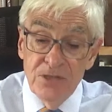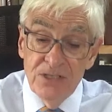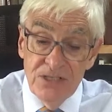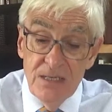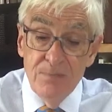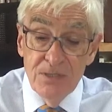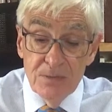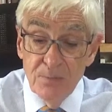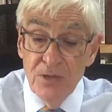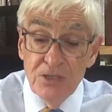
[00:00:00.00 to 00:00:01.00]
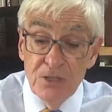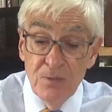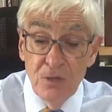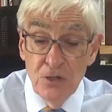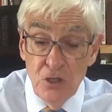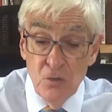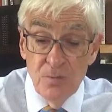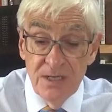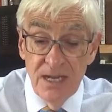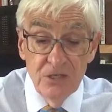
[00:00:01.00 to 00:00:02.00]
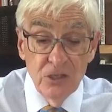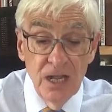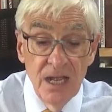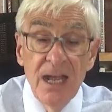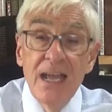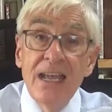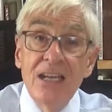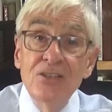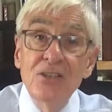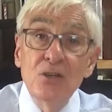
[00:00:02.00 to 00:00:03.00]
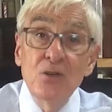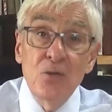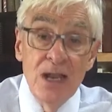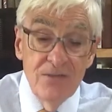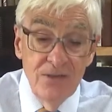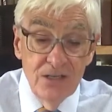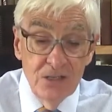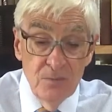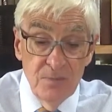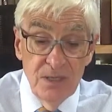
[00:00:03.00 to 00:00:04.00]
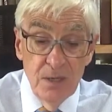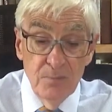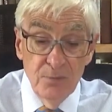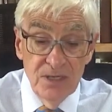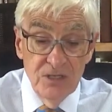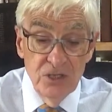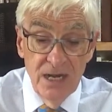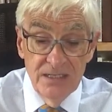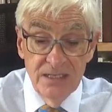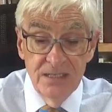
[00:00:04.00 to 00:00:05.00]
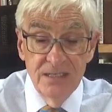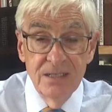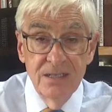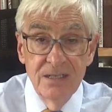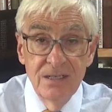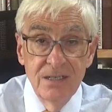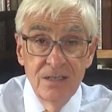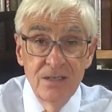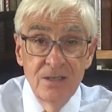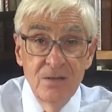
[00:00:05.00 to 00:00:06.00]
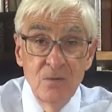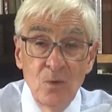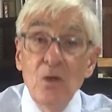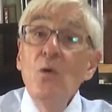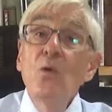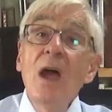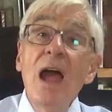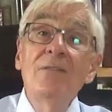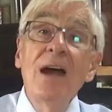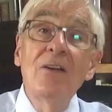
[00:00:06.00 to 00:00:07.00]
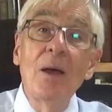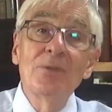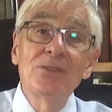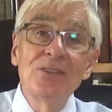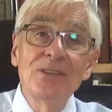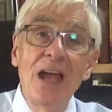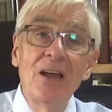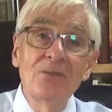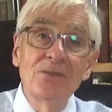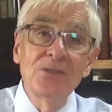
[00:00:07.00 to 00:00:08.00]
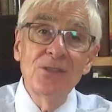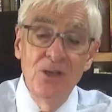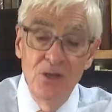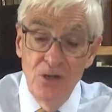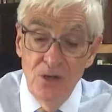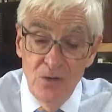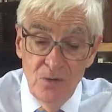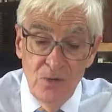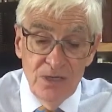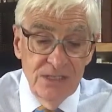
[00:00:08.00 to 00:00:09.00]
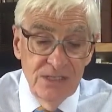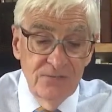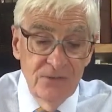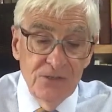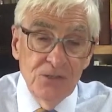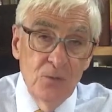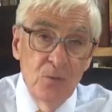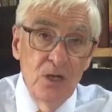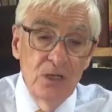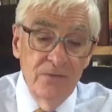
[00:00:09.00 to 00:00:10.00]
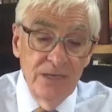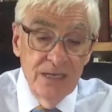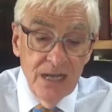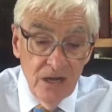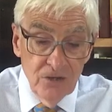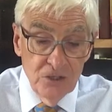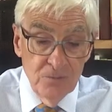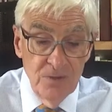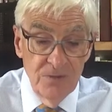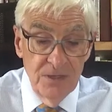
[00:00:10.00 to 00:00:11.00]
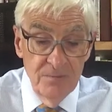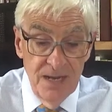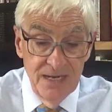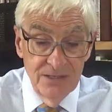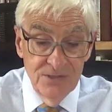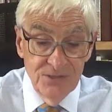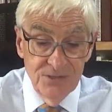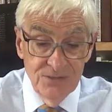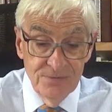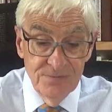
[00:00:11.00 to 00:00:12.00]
the deepest principle on human nature is the craving to be appreciated. We all have our ups and downs. What a difference a word of encouragement then makes.